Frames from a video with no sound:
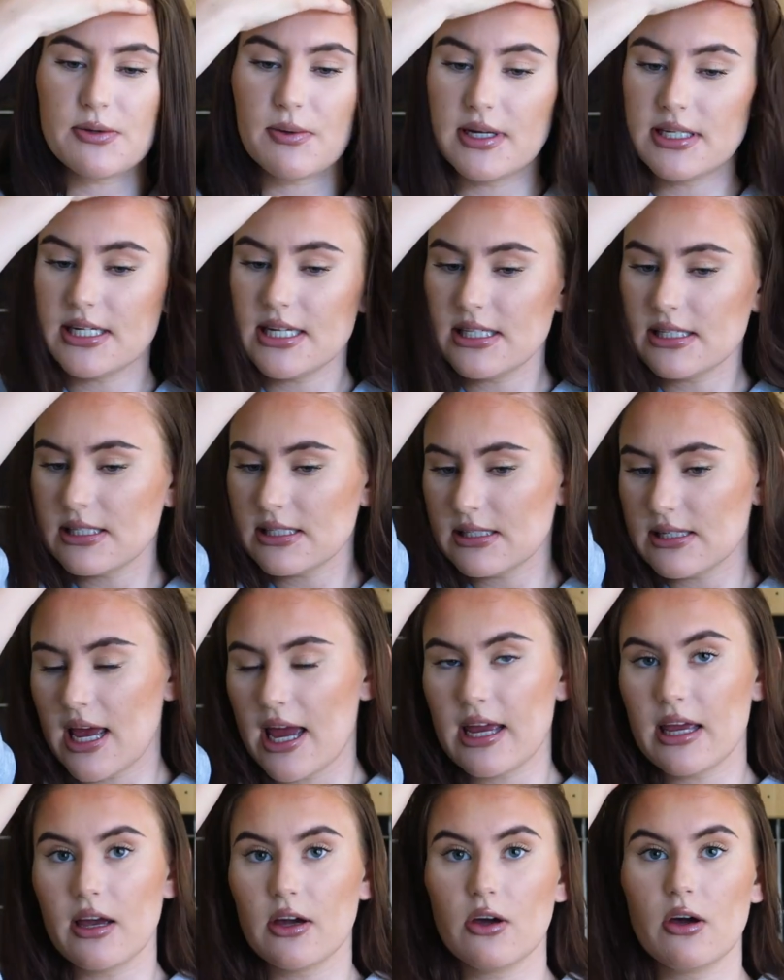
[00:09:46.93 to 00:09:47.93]
So I did
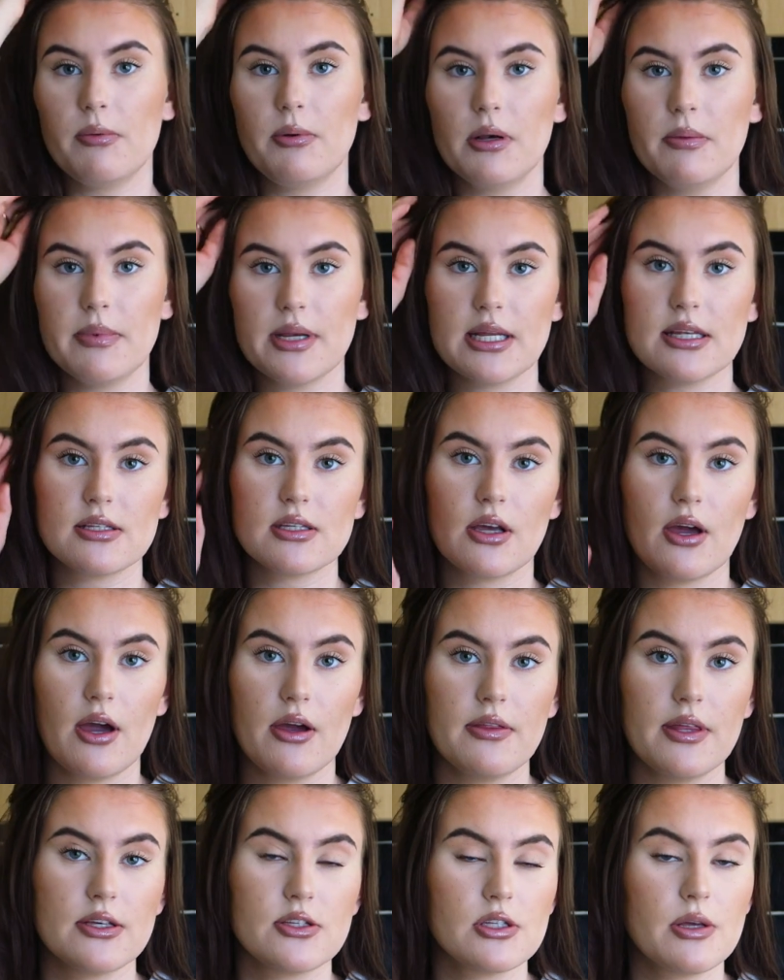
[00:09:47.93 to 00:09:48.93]
say a couple of minutes
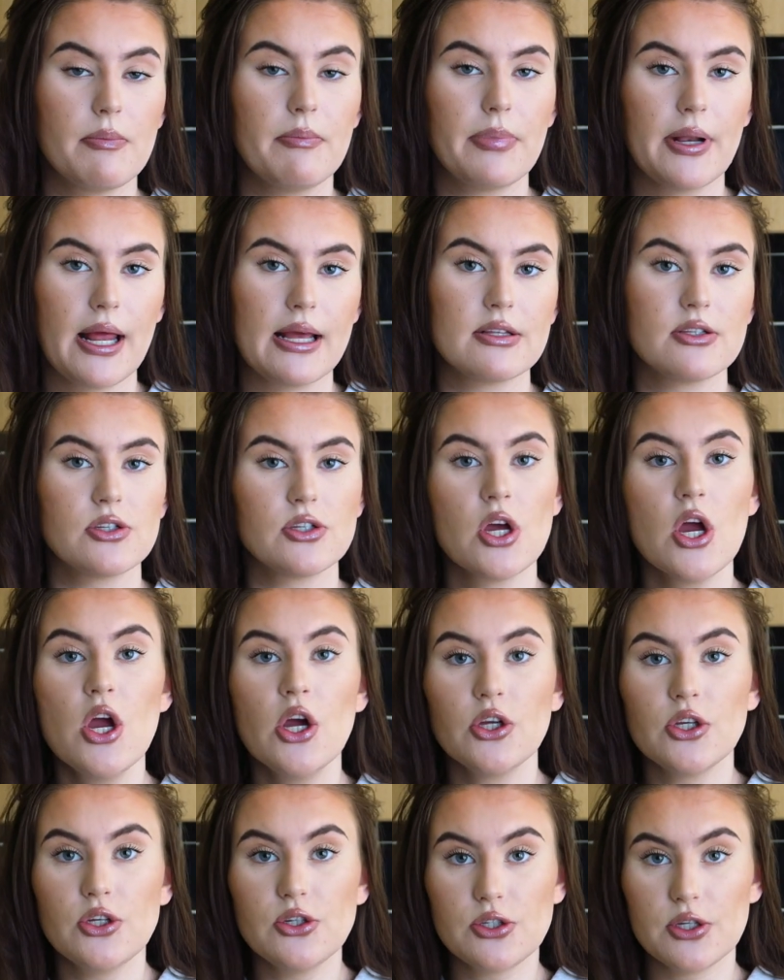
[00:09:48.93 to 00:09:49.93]
ago that some plans
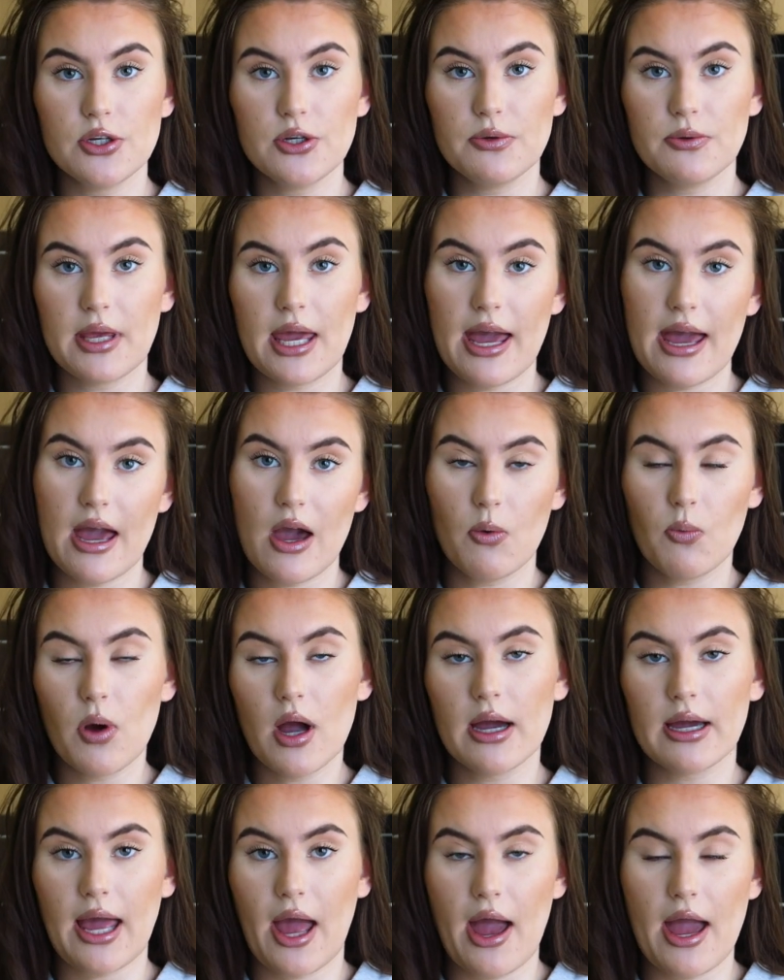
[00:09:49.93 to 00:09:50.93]
you do get a
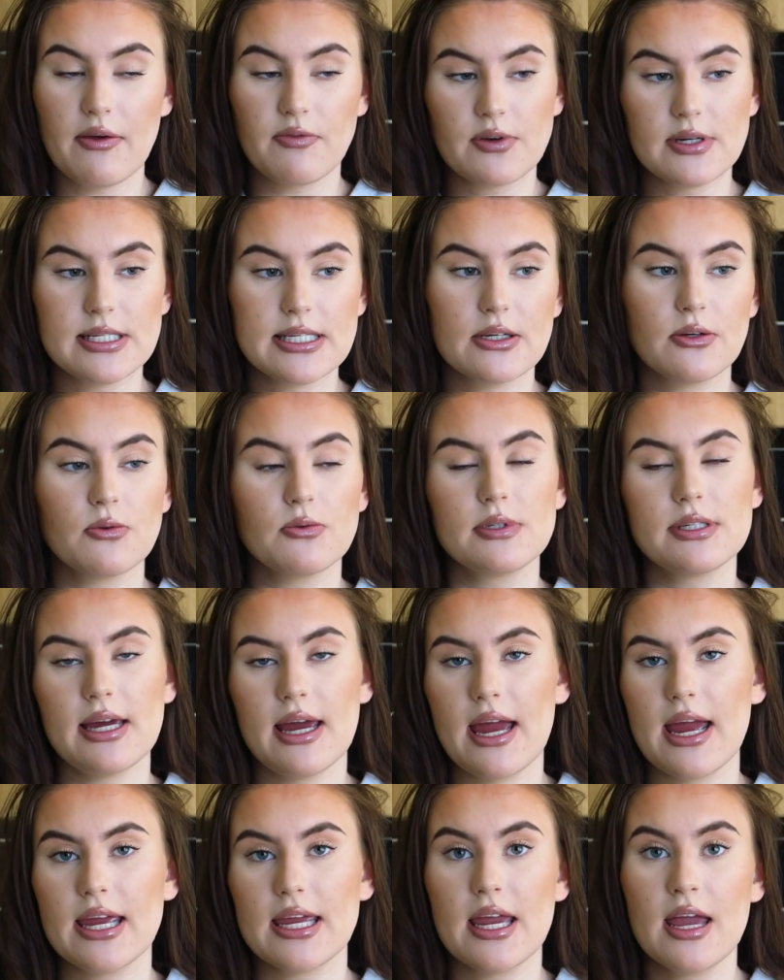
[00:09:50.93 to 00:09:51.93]
workout every single
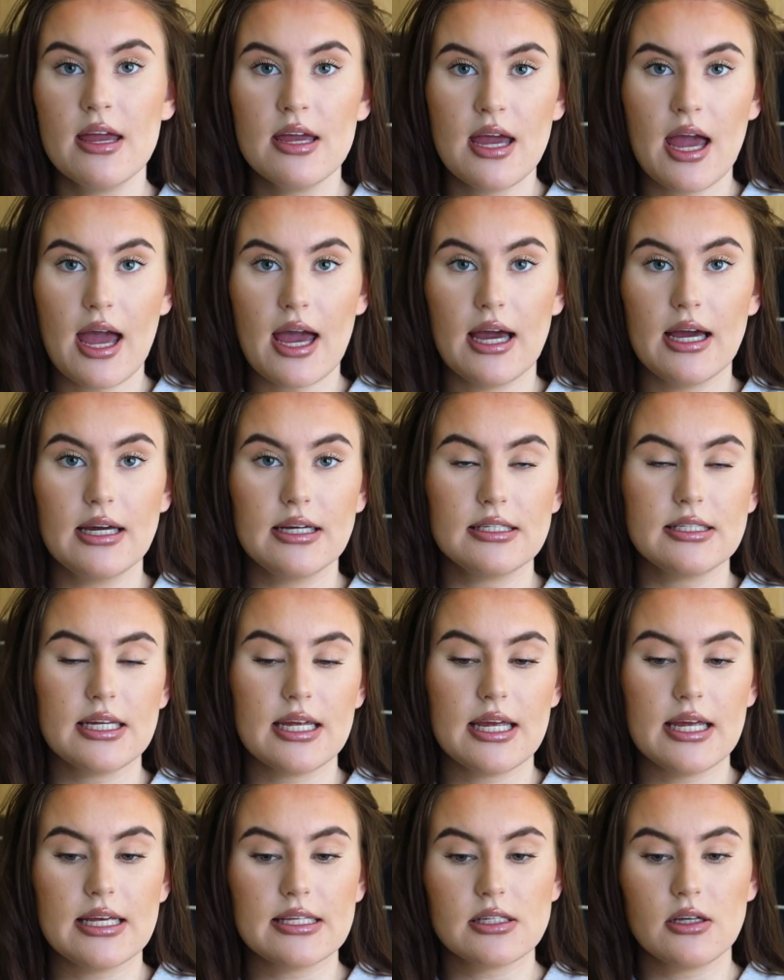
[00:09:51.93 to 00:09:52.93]
day, and
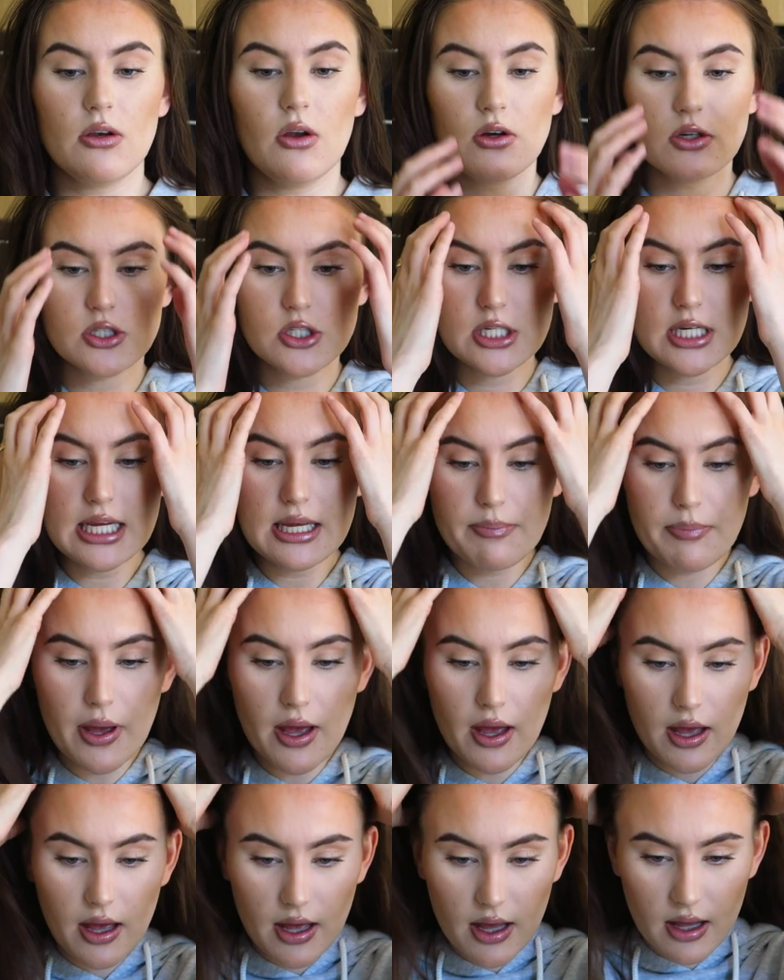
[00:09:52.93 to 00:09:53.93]
it is a lot
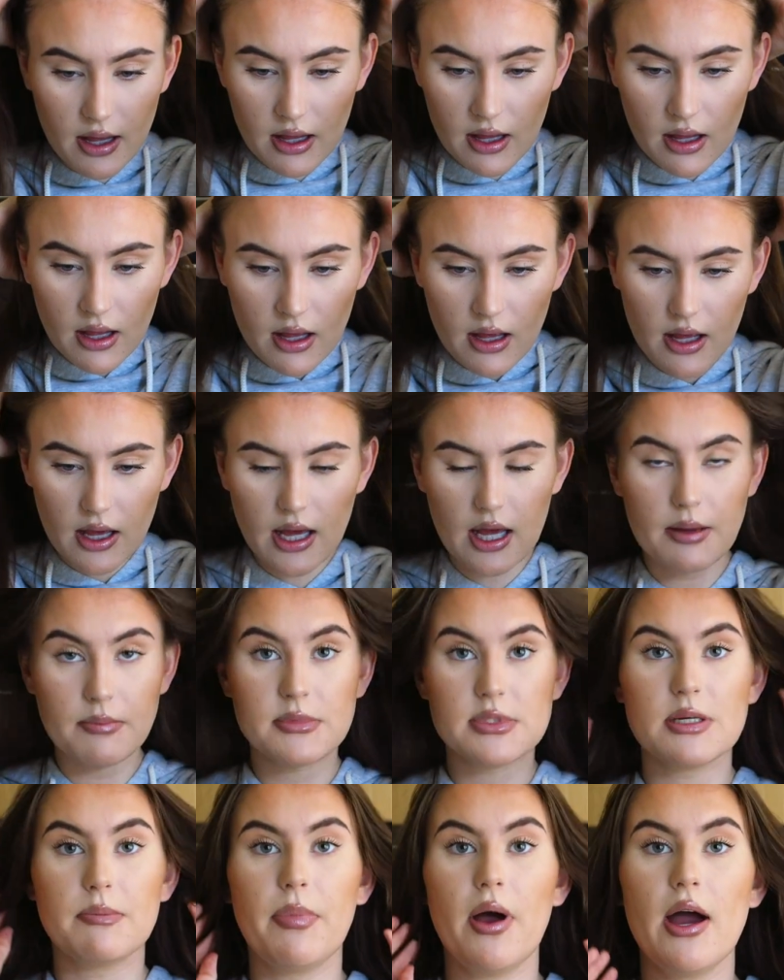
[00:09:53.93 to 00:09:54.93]
cheaper
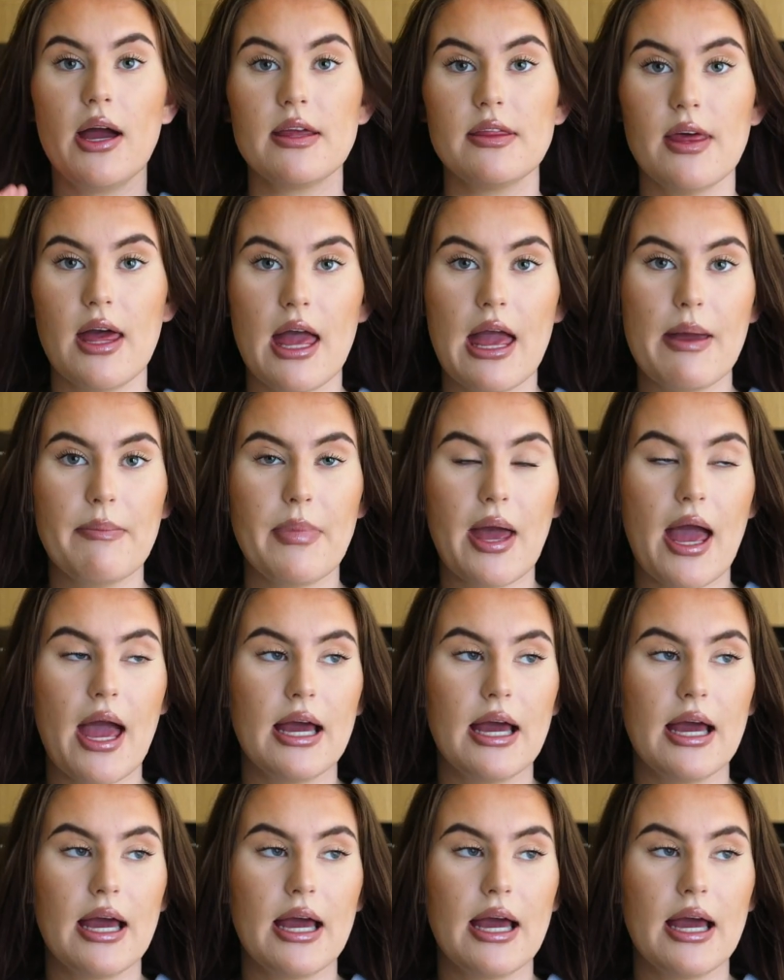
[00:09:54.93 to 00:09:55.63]
to buy them.